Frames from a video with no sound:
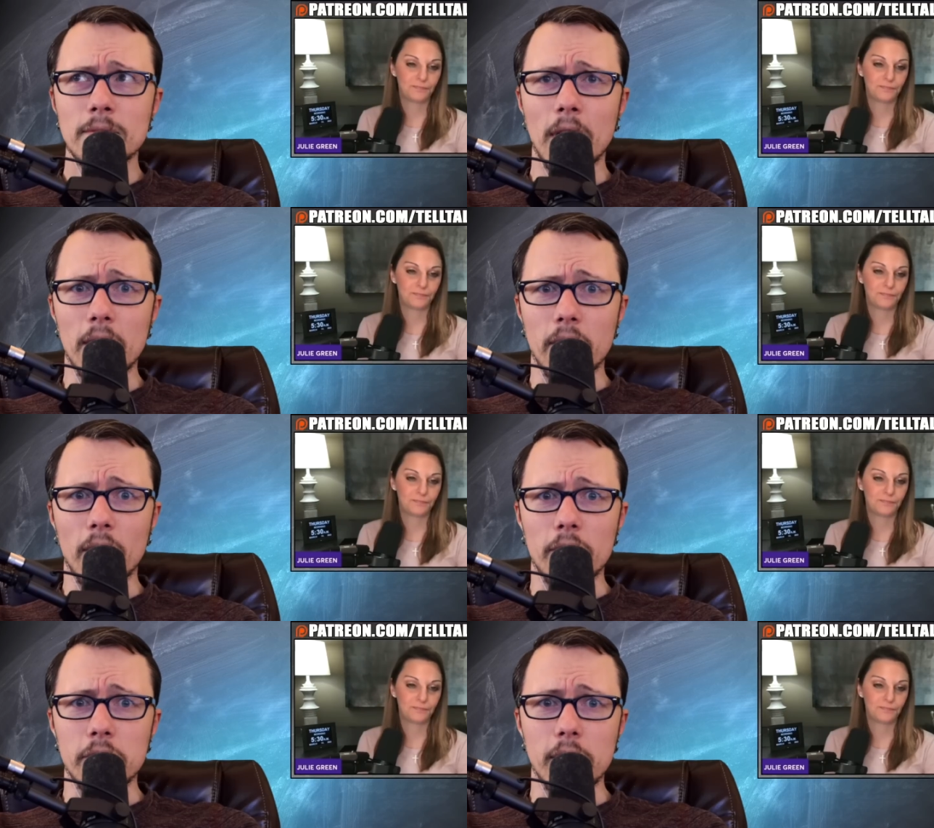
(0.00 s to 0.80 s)
Speaker 1: Right.
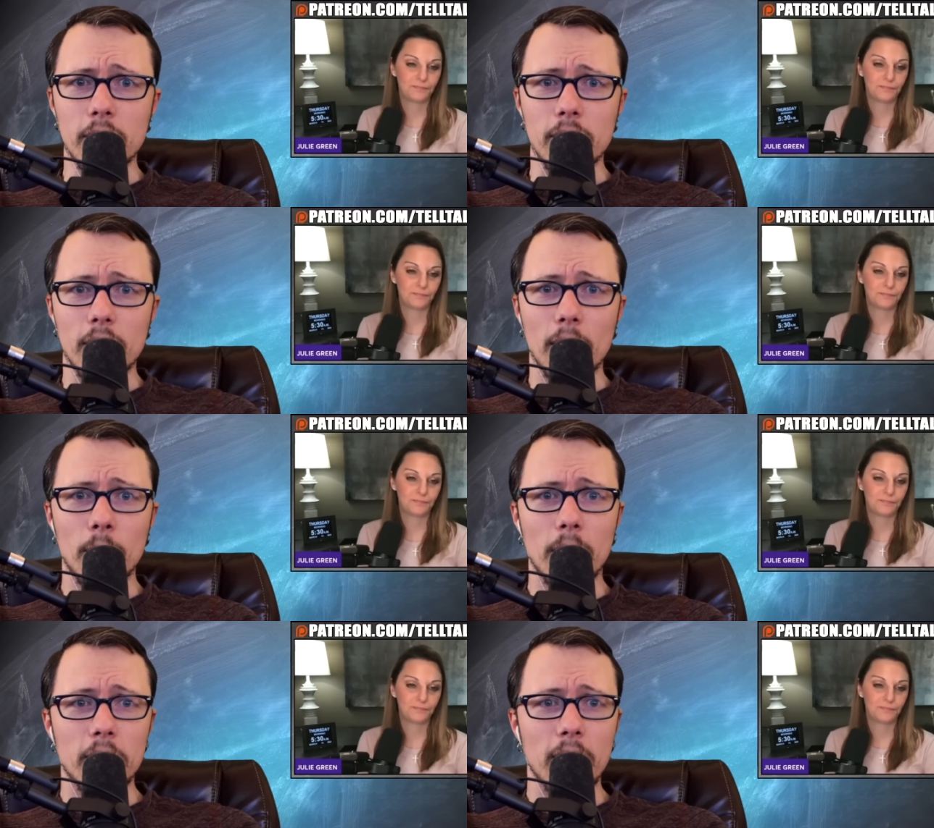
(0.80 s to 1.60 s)
So she's
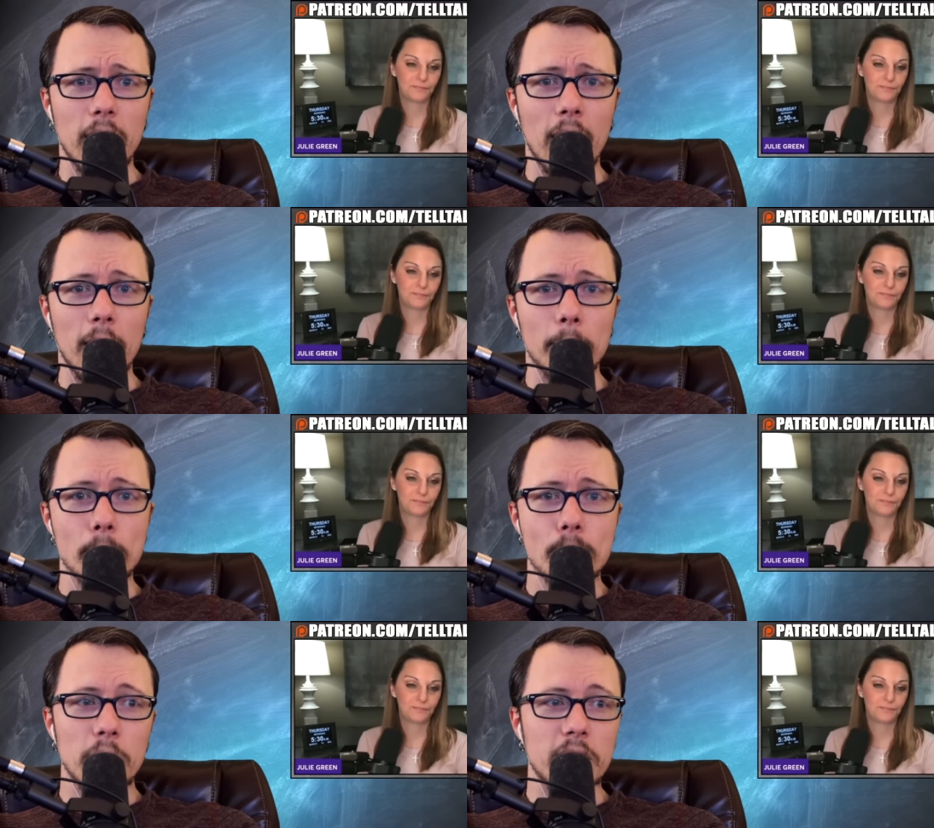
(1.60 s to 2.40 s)
once
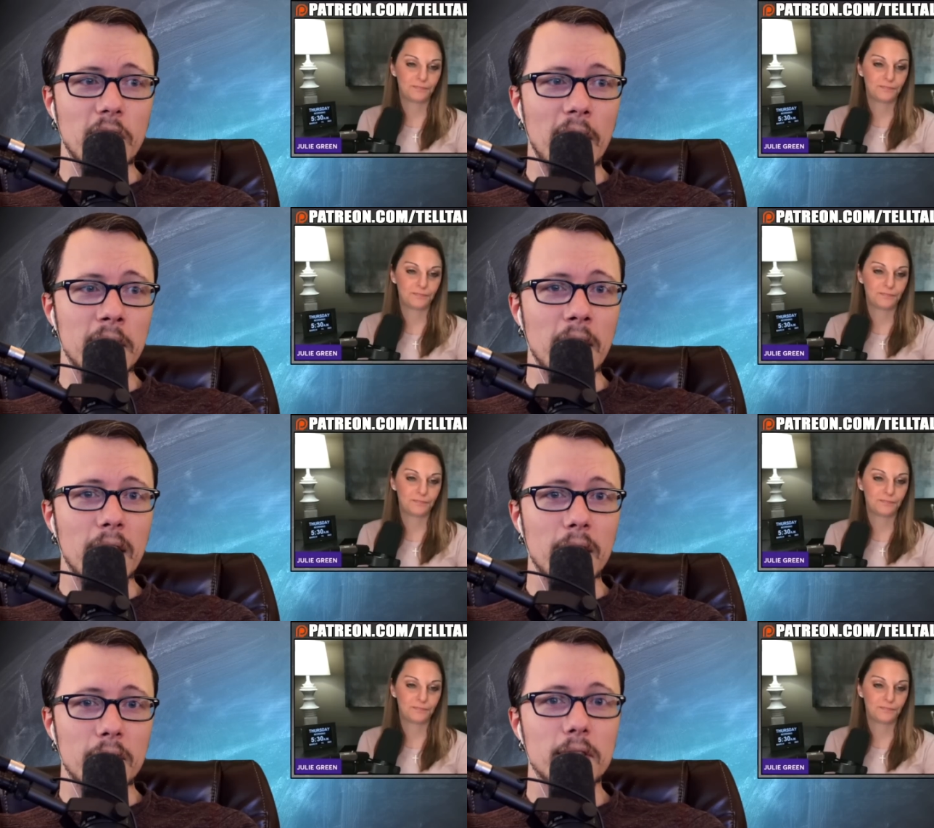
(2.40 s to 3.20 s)
again
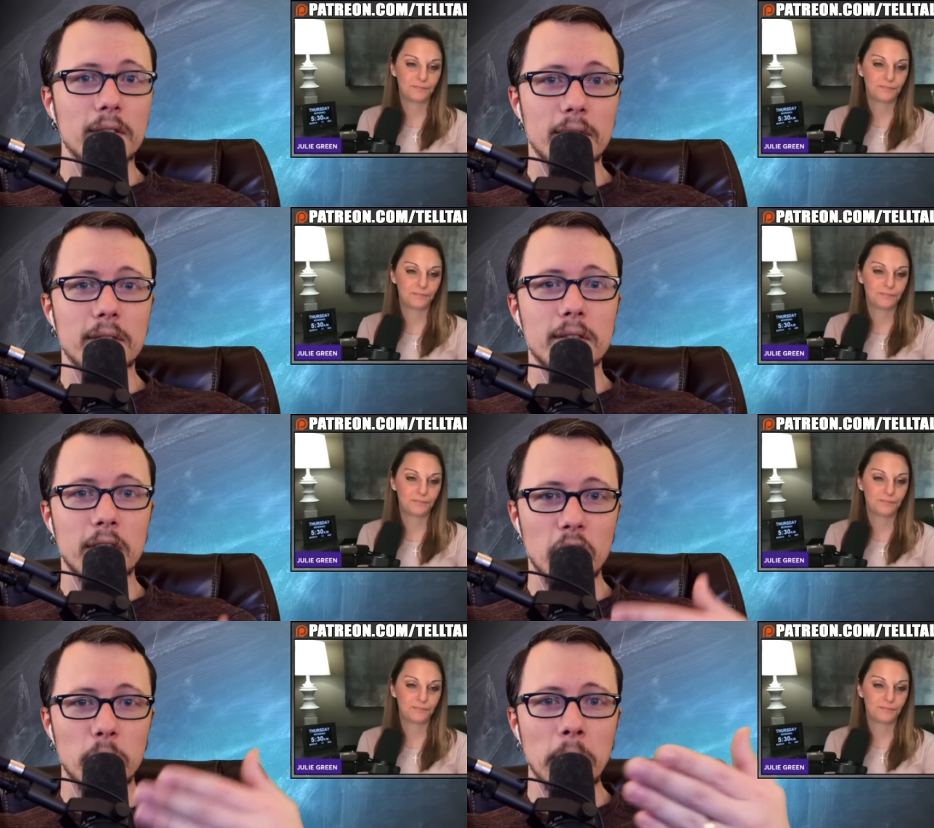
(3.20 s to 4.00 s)
pretending
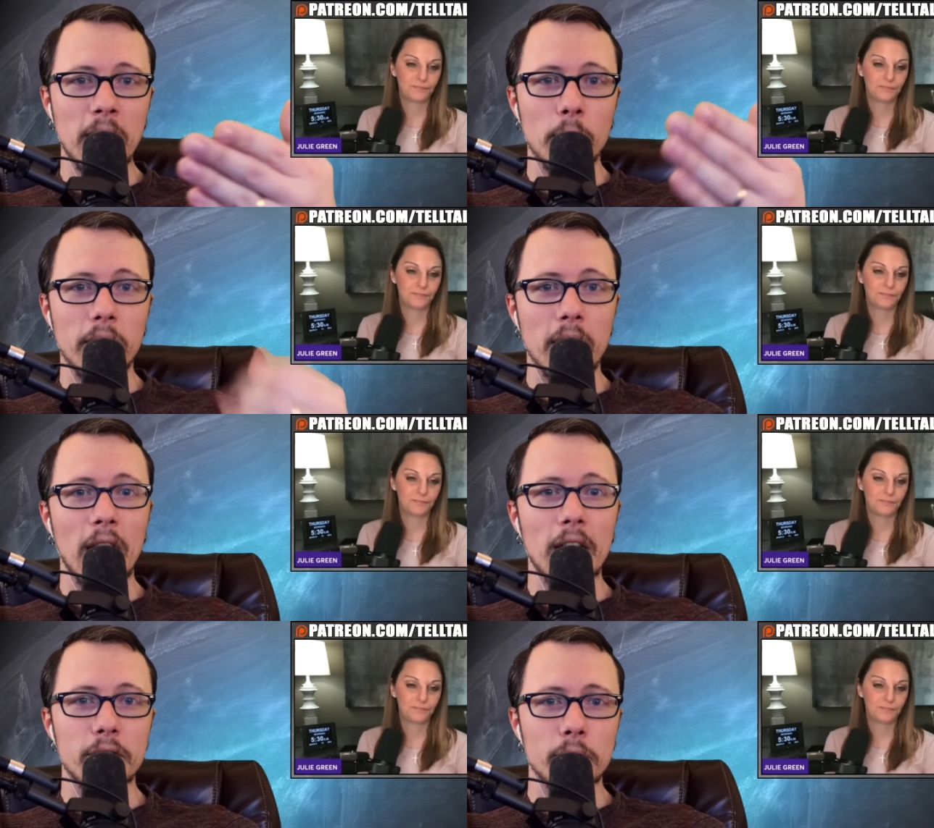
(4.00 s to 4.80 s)
to speak with
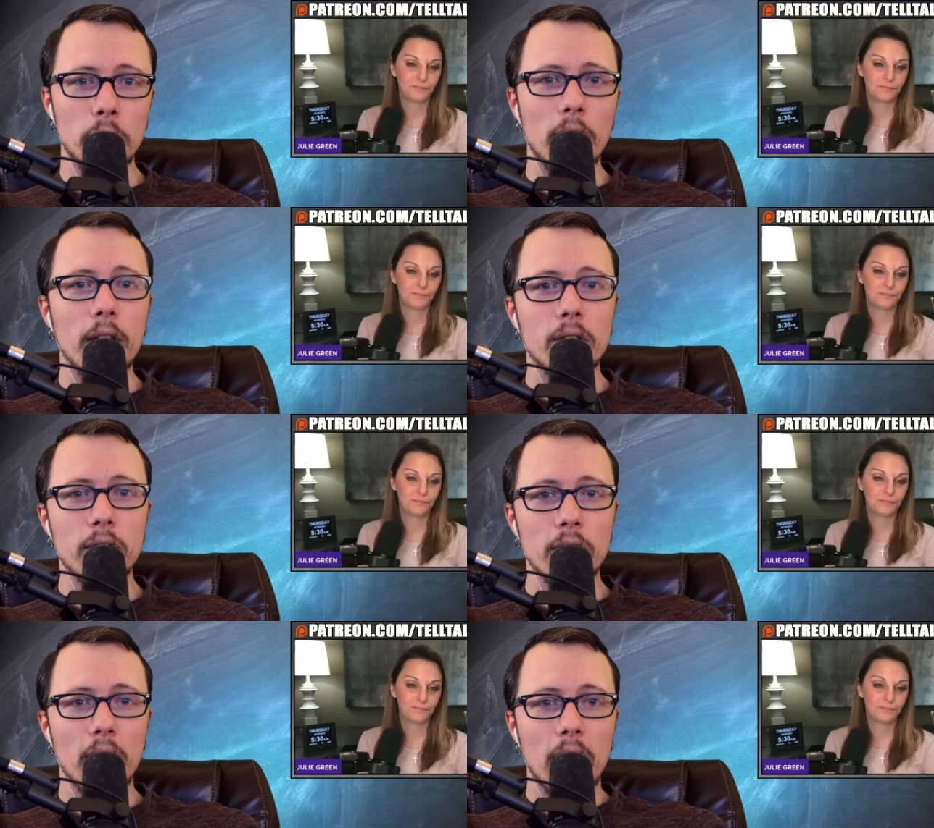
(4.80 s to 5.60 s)
God's
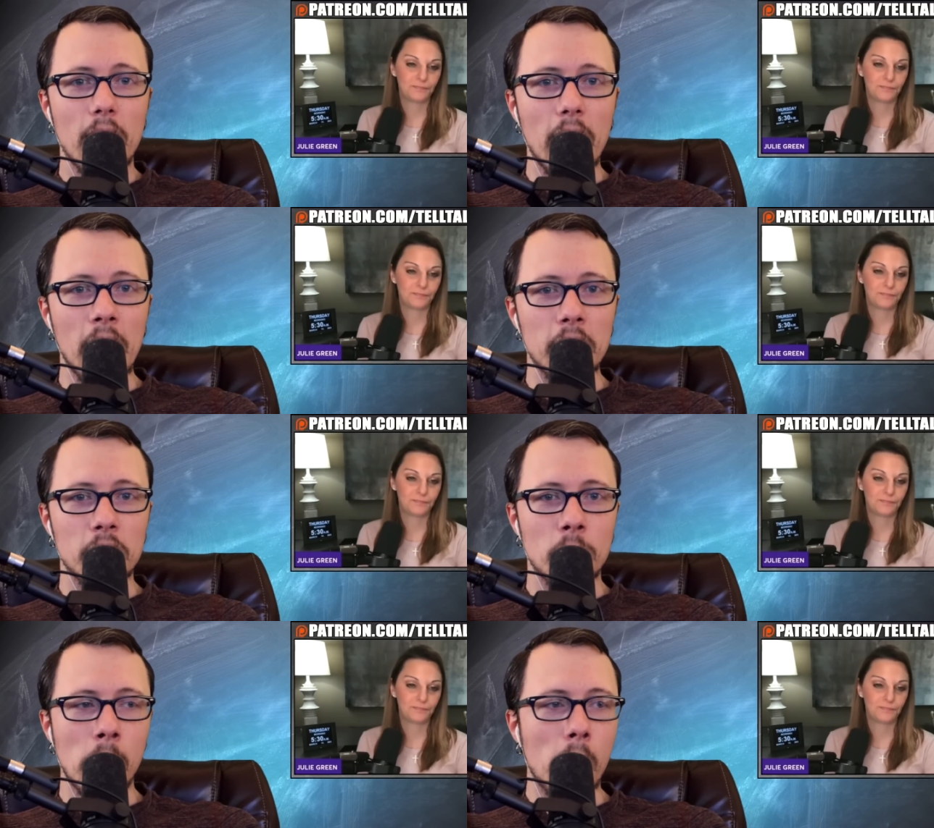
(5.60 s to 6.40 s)
voice
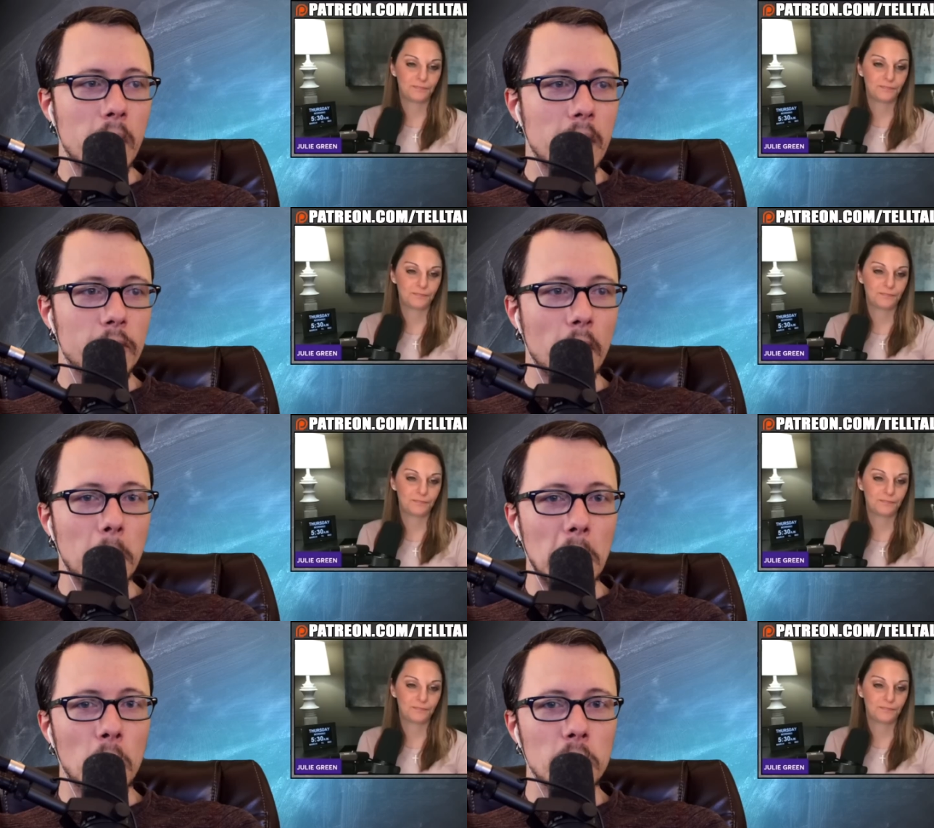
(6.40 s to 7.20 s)
and quoting
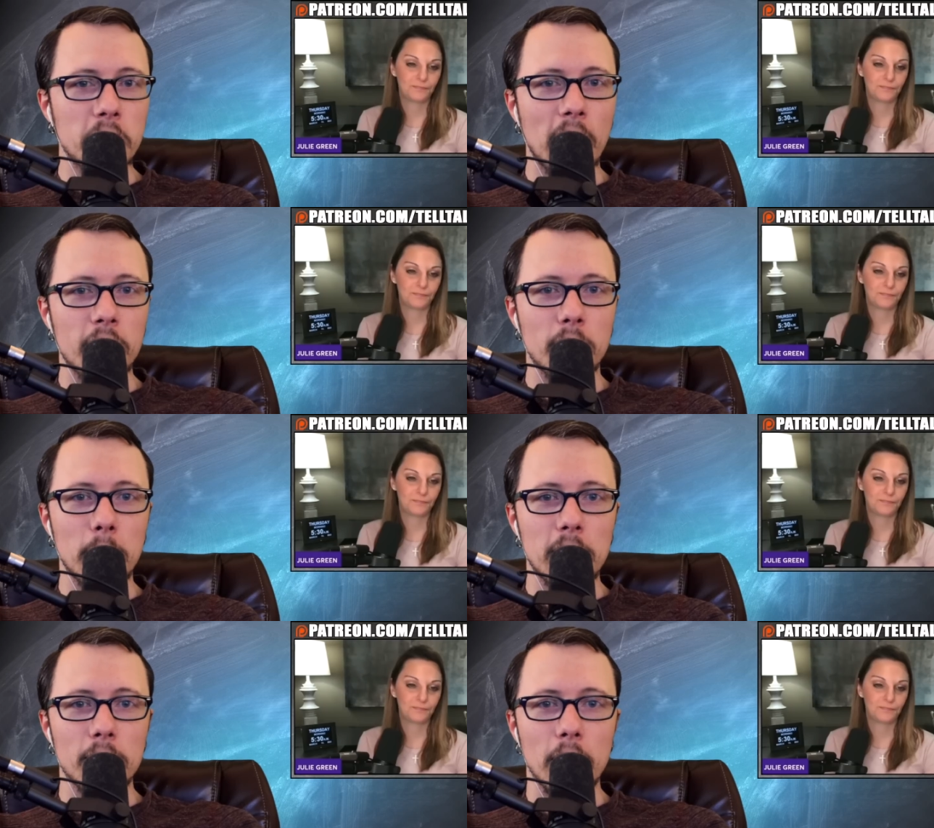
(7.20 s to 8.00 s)
from an Old
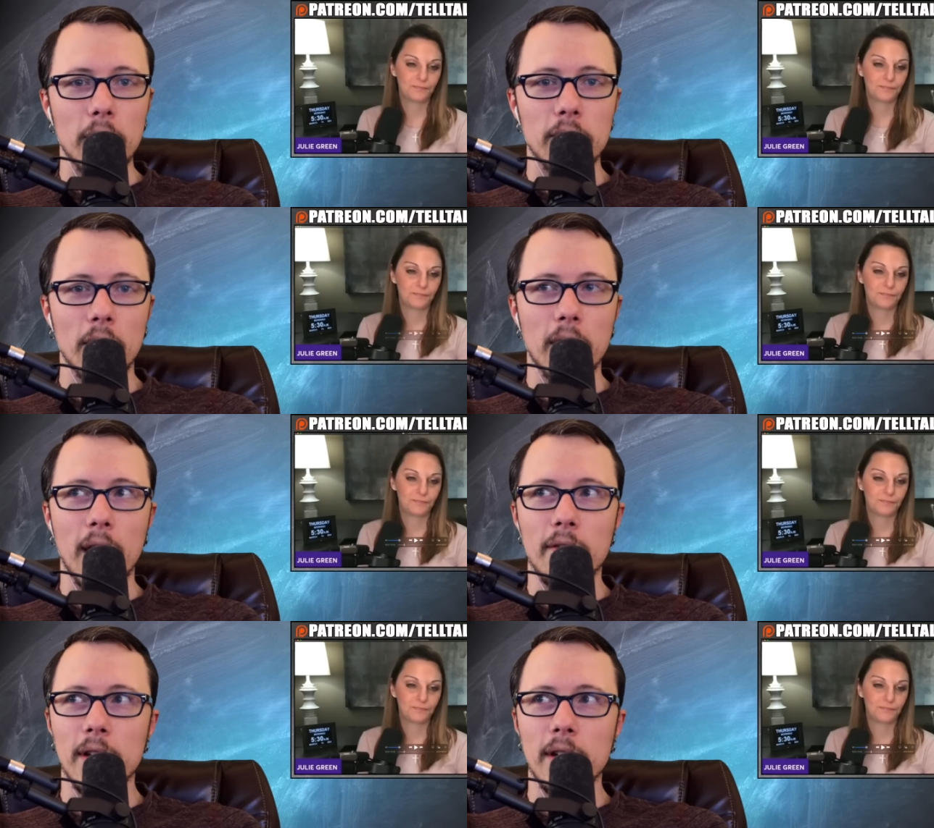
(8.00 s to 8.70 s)
Testament verse. Okay,